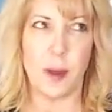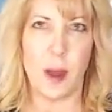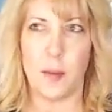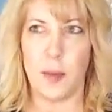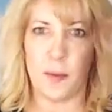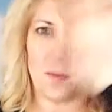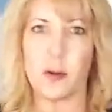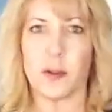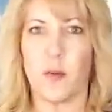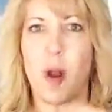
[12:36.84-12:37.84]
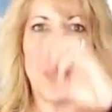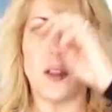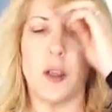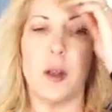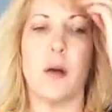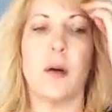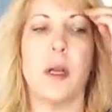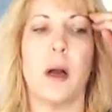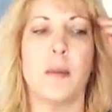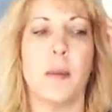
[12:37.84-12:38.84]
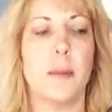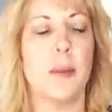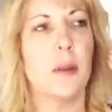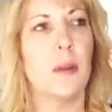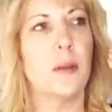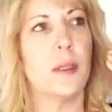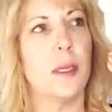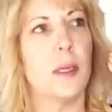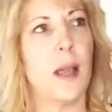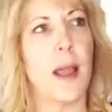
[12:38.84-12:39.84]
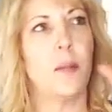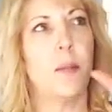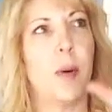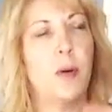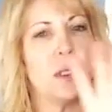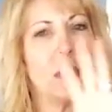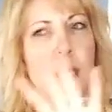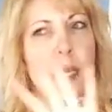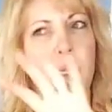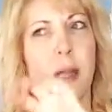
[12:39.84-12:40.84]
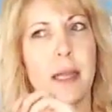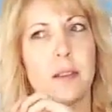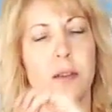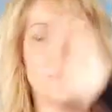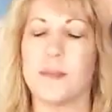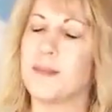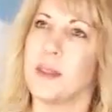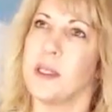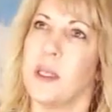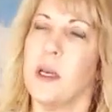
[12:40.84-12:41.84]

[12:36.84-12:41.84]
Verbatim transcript: um, the first run, you know, um, the kind of boutique like, mm,